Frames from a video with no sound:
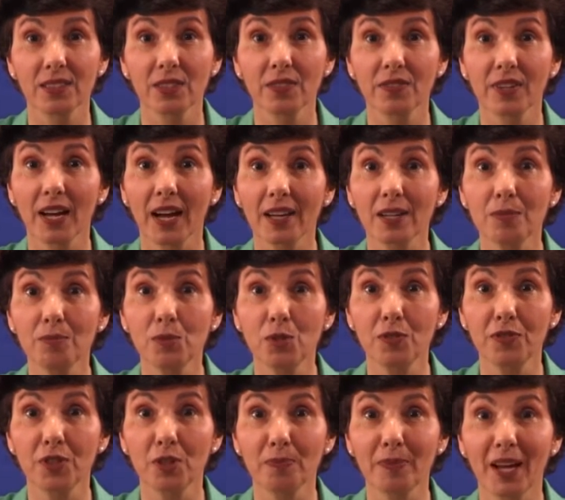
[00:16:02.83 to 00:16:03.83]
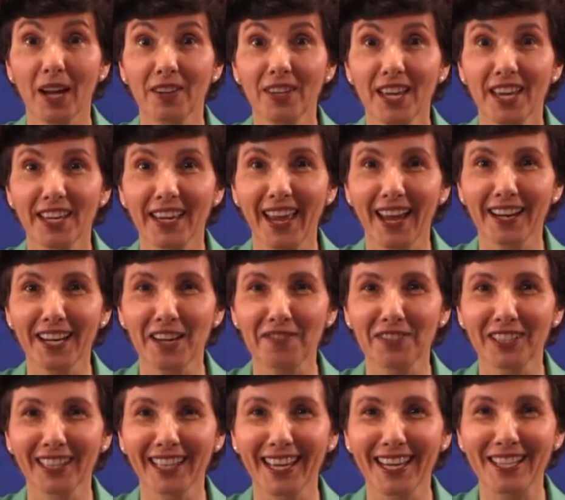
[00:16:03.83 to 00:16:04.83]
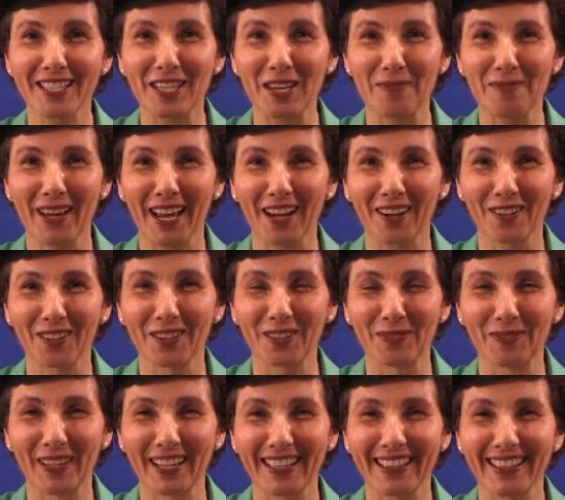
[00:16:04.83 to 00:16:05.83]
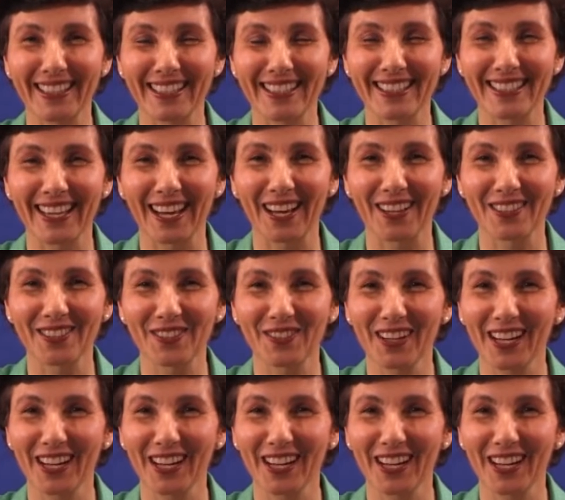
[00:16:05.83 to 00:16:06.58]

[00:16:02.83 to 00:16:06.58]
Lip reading: So you've got to move your mouth. Can't have a lazy mouth to make these sounds.